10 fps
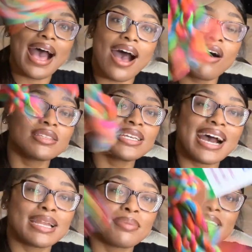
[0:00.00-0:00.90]
I only
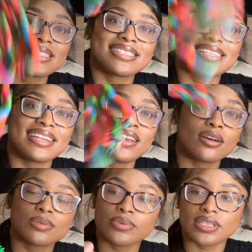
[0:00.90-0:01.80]
got it because it said it
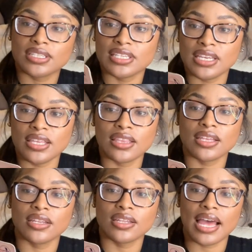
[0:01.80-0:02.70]
helps with the teeth
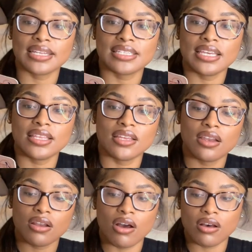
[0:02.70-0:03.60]
and like teething
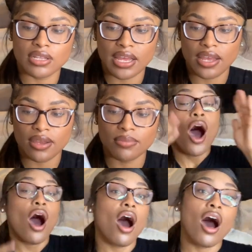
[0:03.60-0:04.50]
and all that.
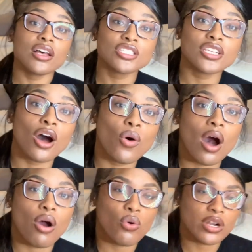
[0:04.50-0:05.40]
Also,
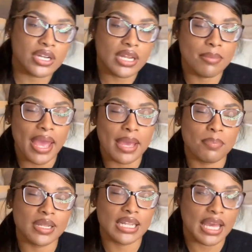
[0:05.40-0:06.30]
I ordered him a
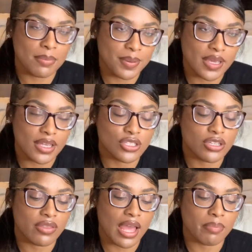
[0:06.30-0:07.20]
playpen.
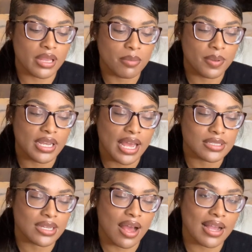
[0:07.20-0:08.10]
So that playpen
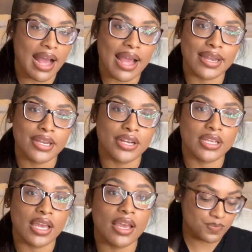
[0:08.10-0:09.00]
has not gotten here
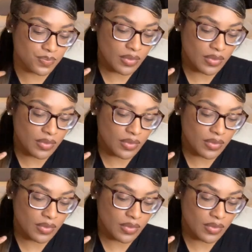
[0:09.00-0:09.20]
yet.